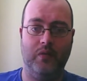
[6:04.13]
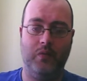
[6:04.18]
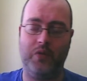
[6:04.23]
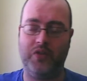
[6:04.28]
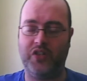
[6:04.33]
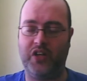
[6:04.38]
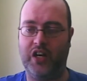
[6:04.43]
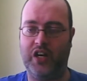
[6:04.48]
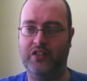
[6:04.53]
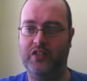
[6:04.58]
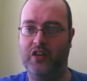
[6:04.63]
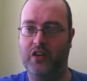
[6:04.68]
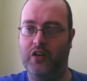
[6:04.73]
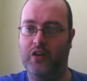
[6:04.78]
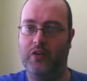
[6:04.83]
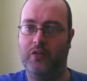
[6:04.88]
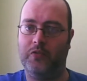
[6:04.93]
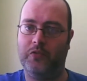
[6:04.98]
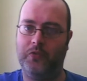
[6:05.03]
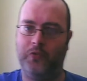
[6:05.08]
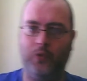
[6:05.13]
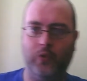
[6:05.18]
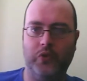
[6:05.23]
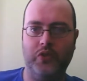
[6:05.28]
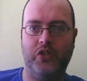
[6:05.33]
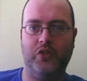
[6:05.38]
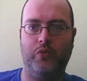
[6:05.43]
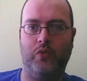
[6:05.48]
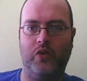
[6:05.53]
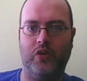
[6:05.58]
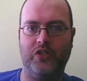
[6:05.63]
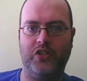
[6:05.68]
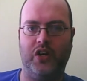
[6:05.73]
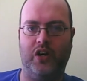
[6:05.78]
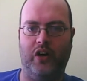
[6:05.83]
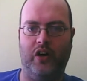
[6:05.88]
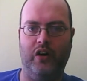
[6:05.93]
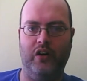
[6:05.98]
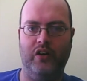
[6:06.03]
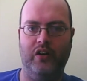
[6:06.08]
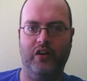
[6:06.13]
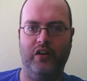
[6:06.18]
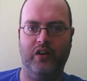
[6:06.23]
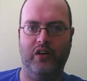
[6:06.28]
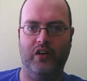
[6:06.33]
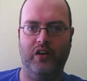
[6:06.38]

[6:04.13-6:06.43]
which had flown towards her